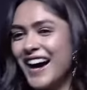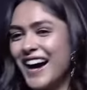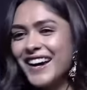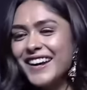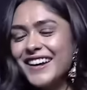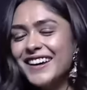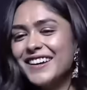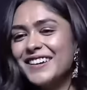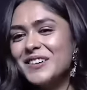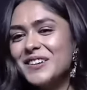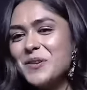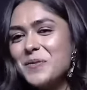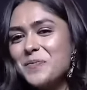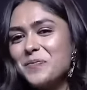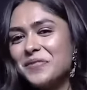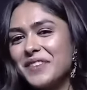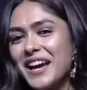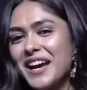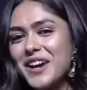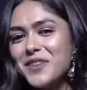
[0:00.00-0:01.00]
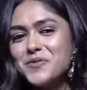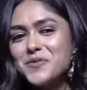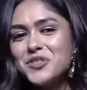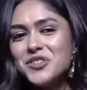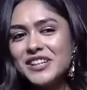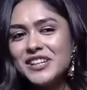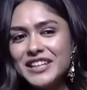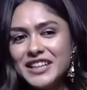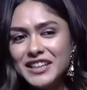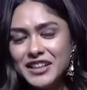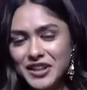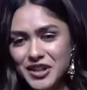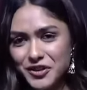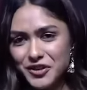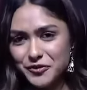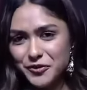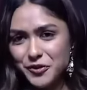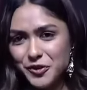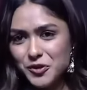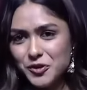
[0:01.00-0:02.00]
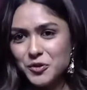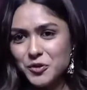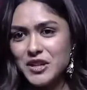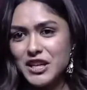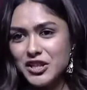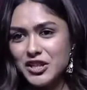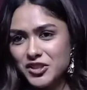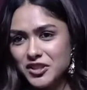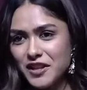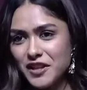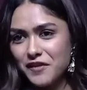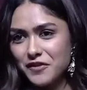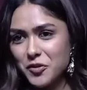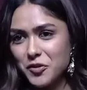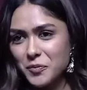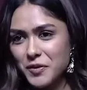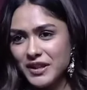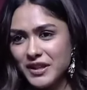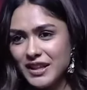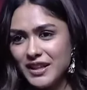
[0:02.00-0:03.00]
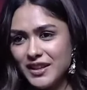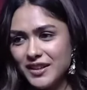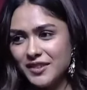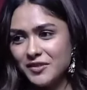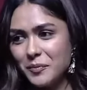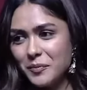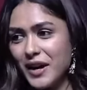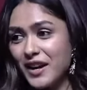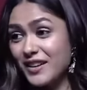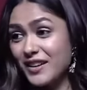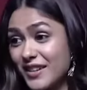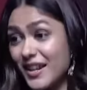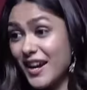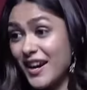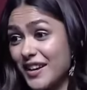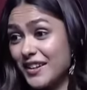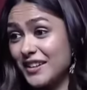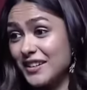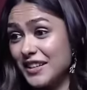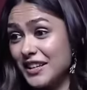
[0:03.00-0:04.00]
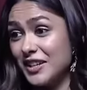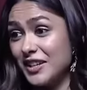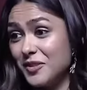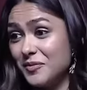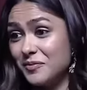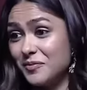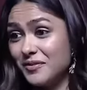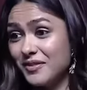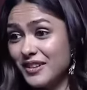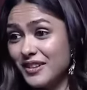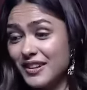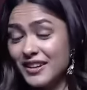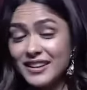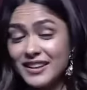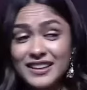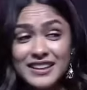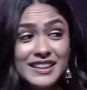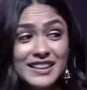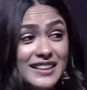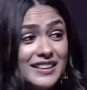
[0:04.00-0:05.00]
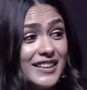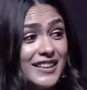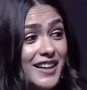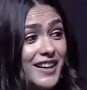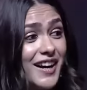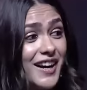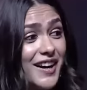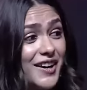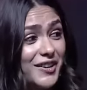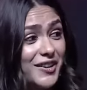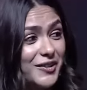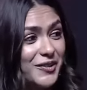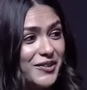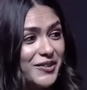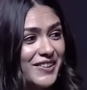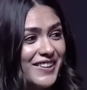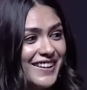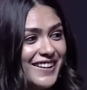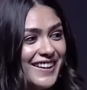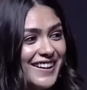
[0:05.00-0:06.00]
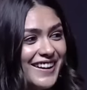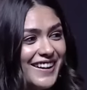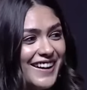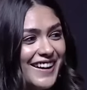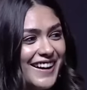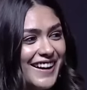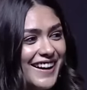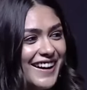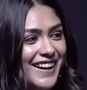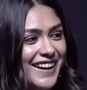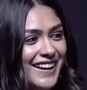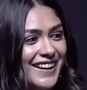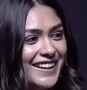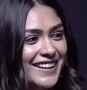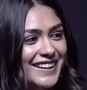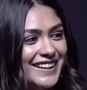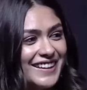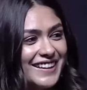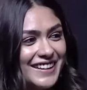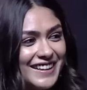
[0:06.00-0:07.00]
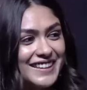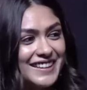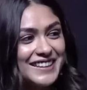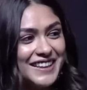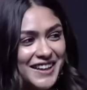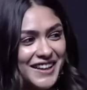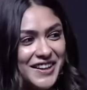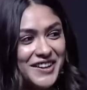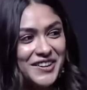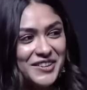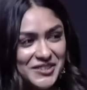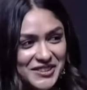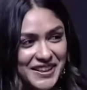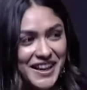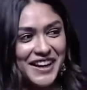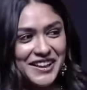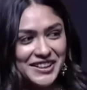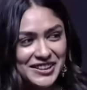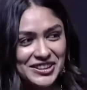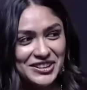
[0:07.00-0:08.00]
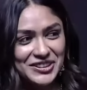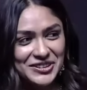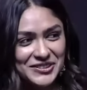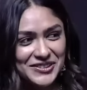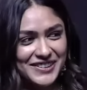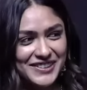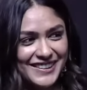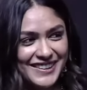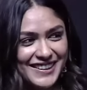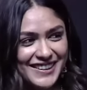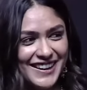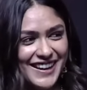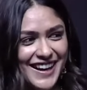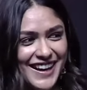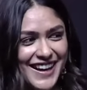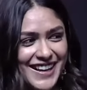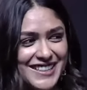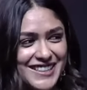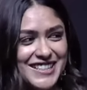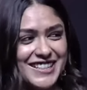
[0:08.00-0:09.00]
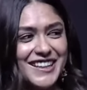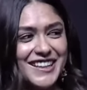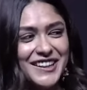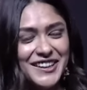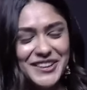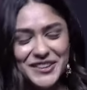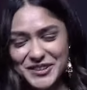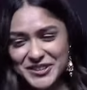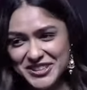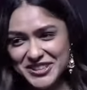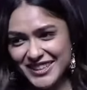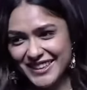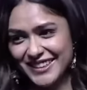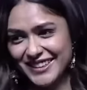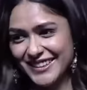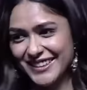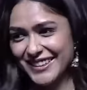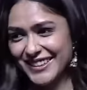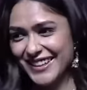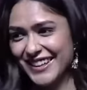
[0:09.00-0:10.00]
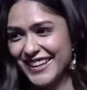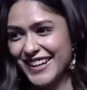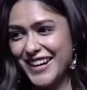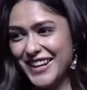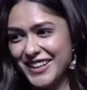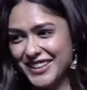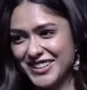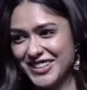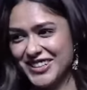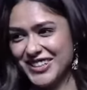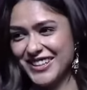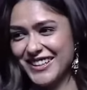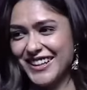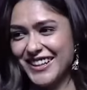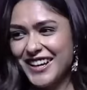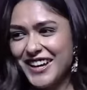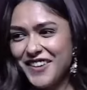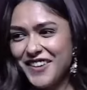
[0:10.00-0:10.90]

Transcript: I, I'm really grateful to each and everybody, my entire team, Geeta Garu. Geeta Garu, thank you. Ashia Lochan, Laksh,